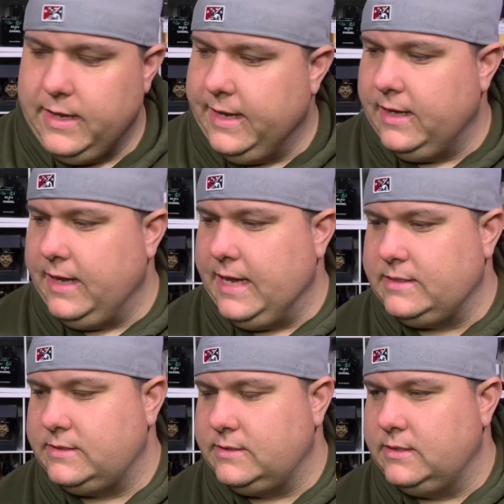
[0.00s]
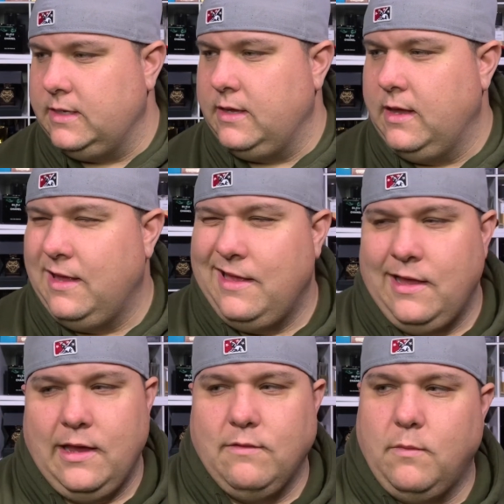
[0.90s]
It
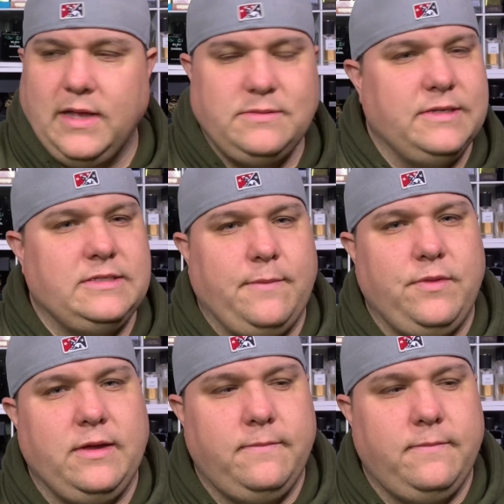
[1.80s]
reminds me of something.